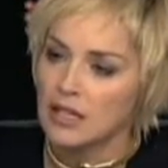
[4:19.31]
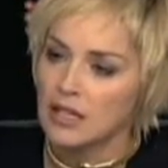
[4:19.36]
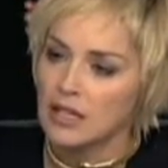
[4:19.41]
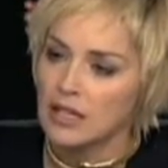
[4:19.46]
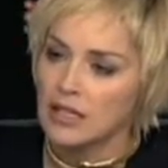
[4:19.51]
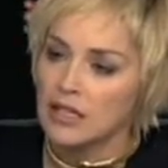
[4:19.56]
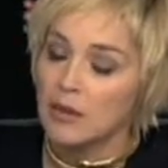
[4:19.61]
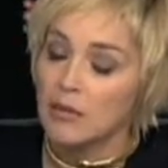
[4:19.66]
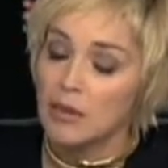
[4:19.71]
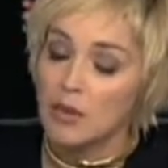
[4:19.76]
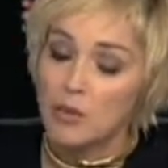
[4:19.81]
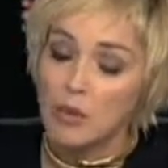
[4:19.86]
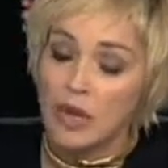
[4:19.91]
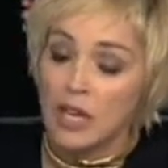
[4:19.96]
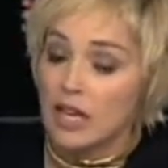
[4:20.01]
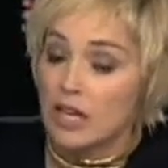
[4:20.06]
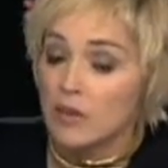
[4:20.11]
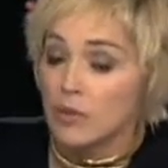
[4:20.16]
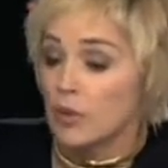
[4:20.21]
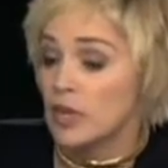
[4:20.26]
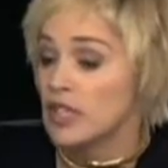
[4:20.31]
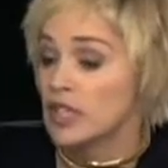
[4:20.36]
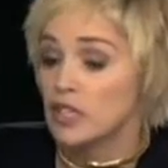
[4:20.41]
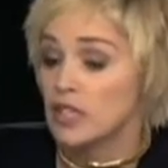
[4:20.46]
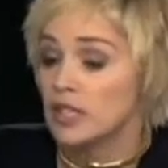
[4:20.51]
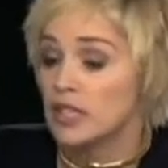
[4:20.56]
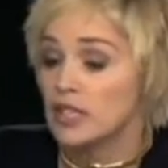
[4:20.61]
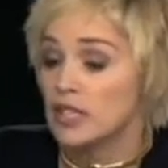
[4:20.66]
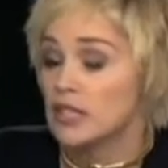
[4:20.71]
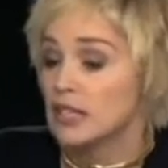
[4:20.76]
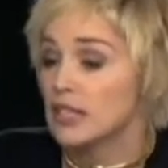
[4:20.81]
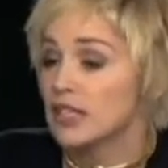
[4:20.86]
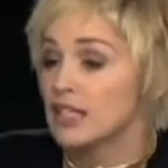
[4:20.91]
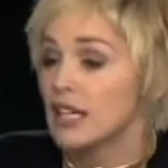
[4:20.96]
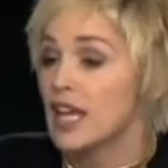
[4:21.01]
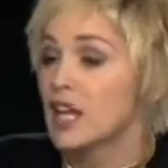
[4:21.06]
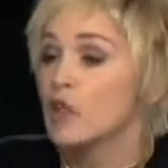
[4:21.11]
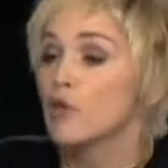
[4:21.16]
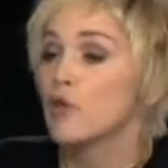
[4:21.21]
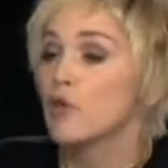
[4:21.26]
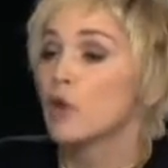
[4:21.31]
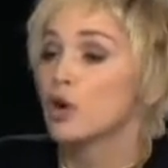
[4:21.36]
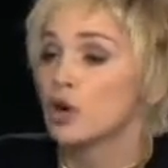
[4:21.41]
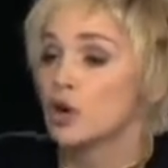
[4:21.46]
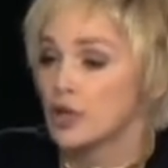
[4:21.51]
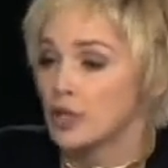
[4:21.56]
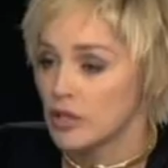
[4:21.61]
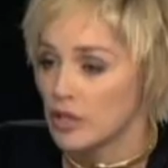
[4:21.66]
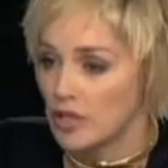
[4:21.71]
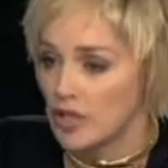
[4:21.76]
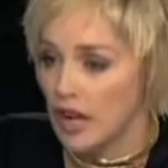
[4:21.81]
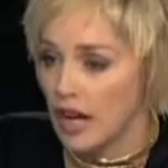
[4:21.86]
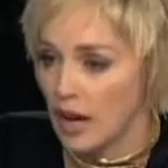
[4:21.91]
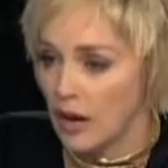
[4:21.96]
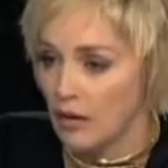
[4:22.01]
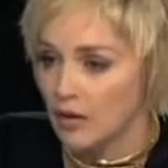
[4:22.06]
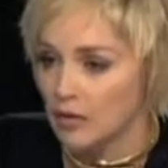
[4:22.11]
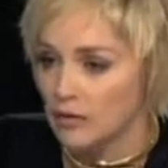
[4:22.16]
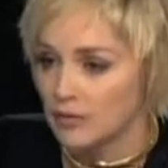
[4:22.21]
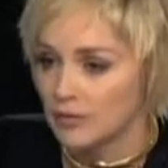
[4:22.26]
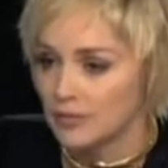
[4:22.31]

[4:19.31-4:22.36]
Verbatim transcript: It's something we, we just say the words now.